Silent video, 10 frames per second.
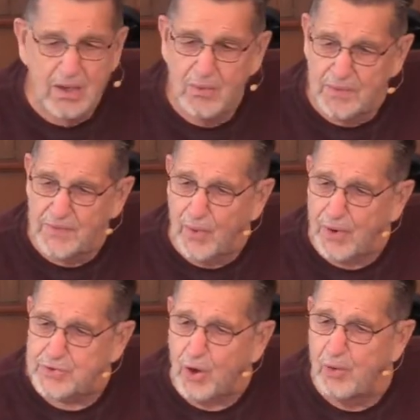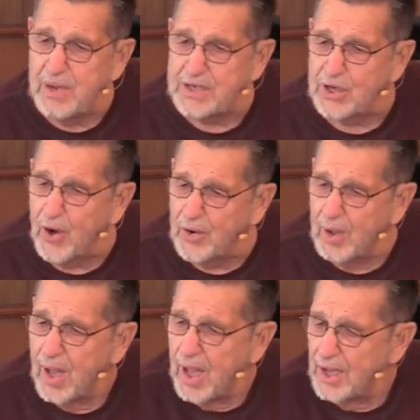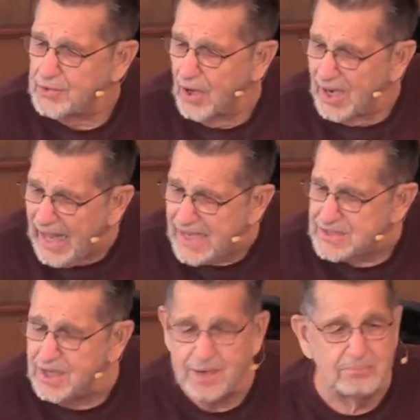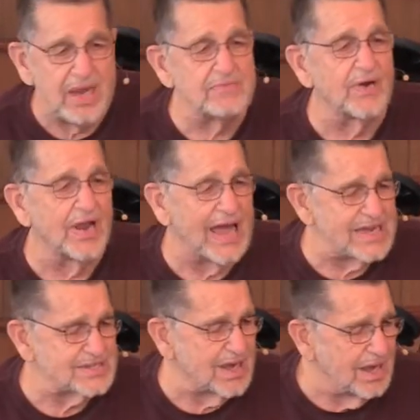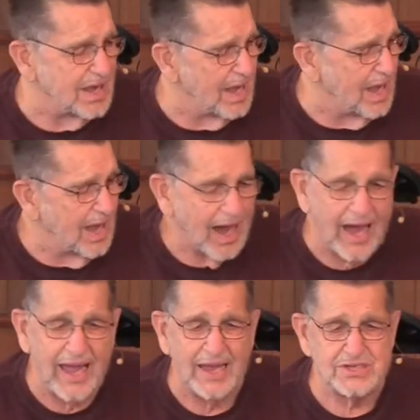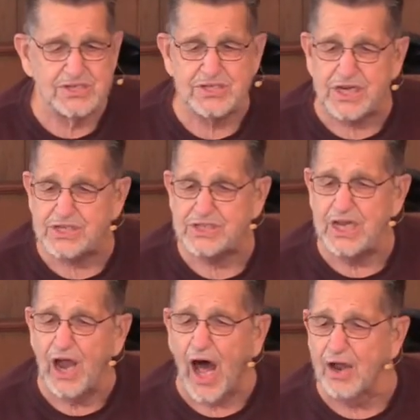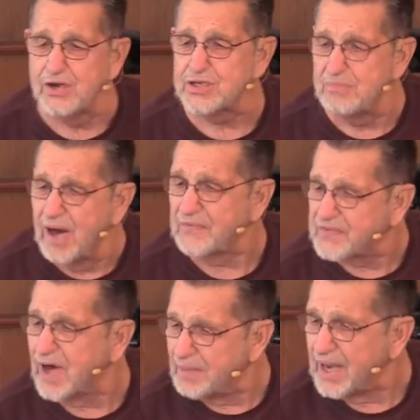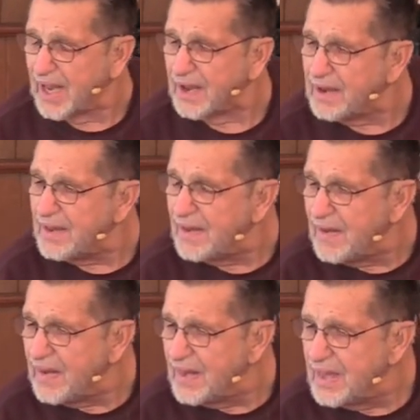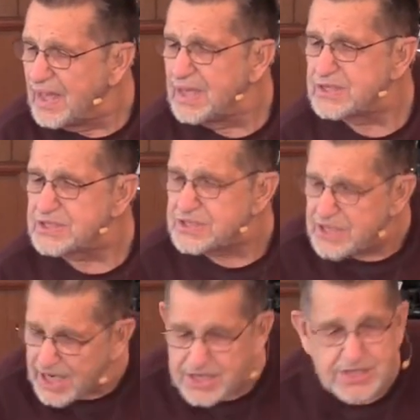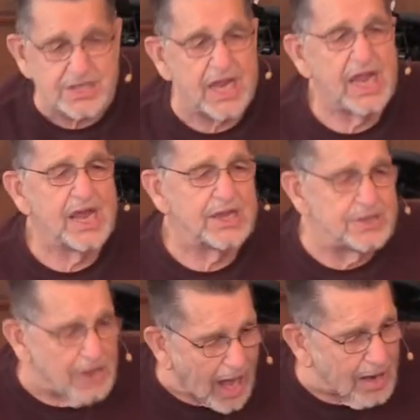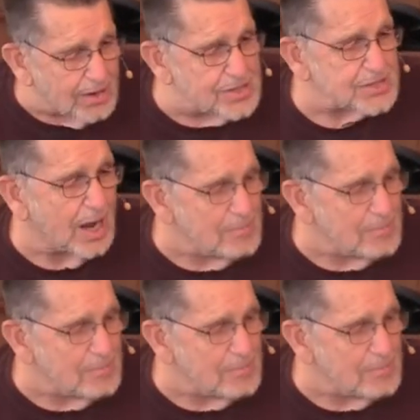When the Lord told me to go to, to Alaska and Beaver, Alaska, I had $60 a month coming in. $60 a